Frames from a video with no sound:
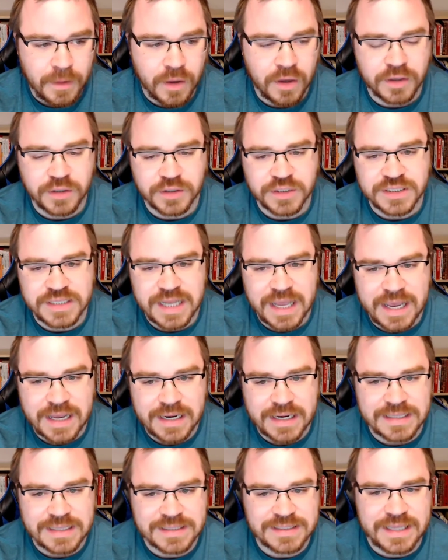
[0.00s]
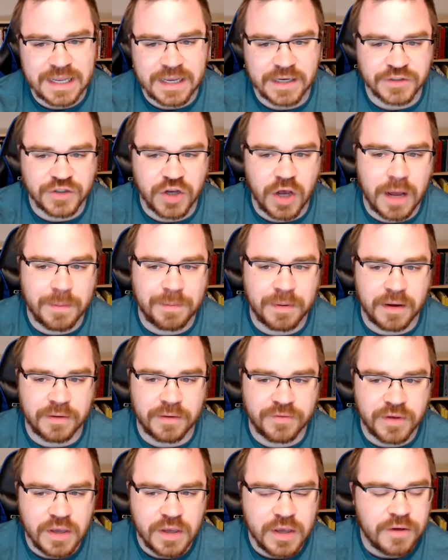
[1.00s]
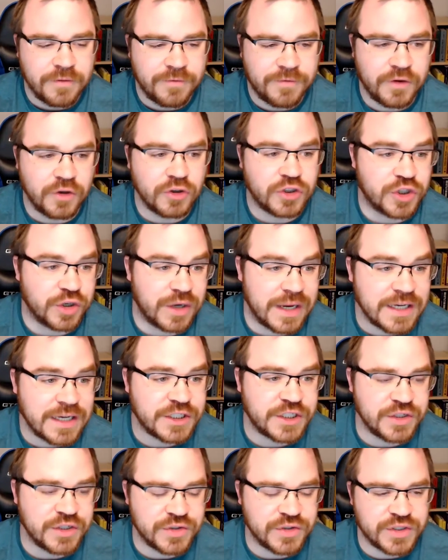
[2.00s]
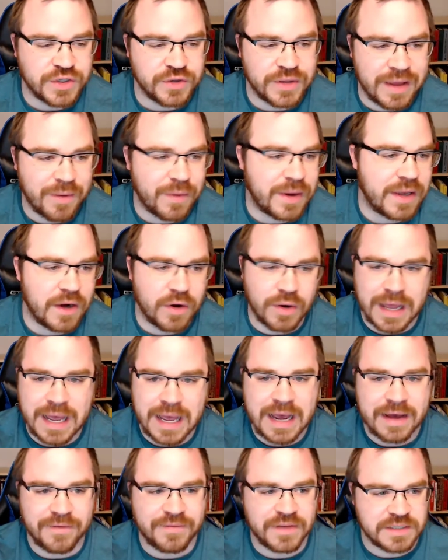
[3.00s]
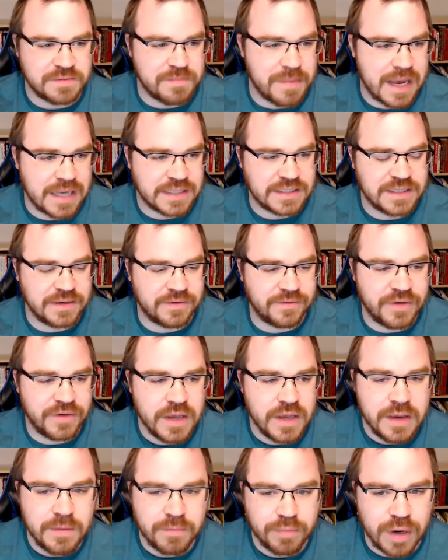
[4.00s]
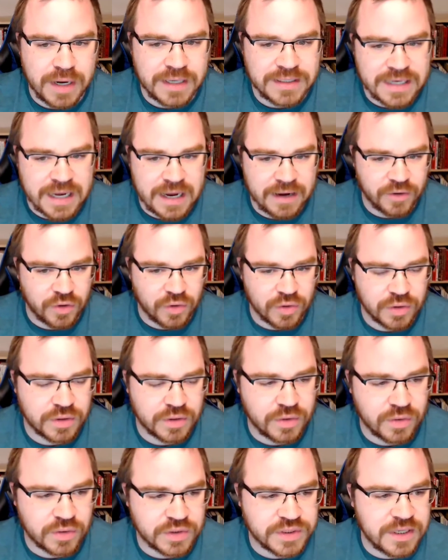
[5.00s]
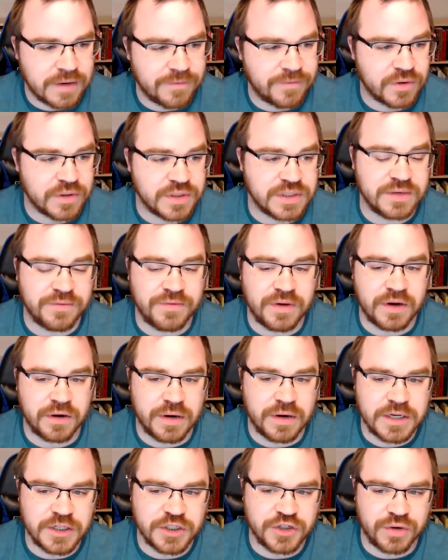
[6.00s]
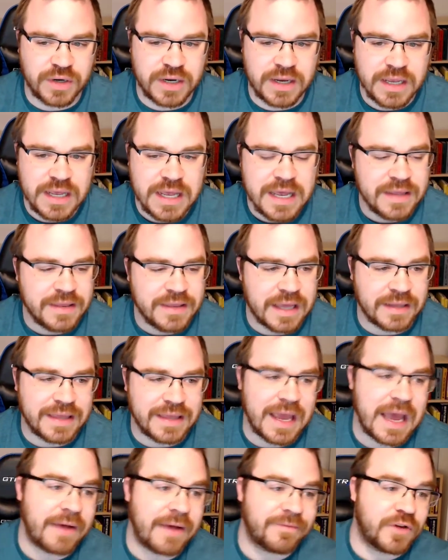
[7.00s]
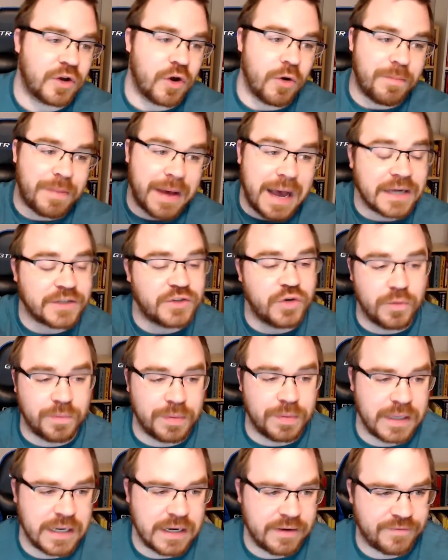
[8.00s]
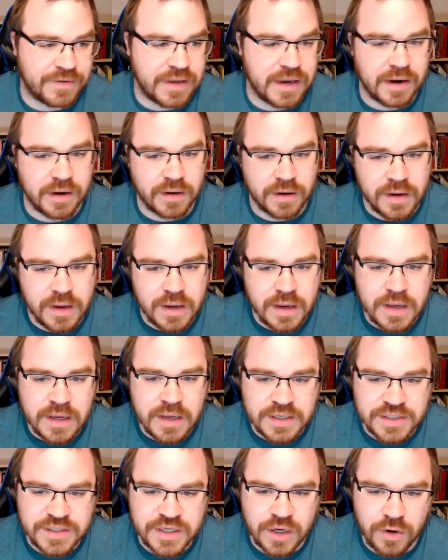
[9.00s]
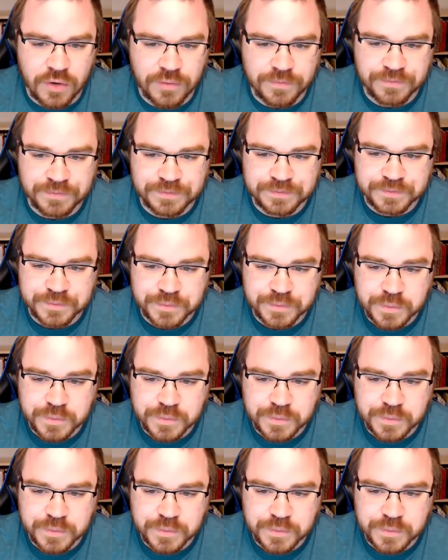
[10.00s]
understand and stay on top of future issues, so that way they don't have this massive breakdown or suffer a severe injury that they have to go back to a plan of care. So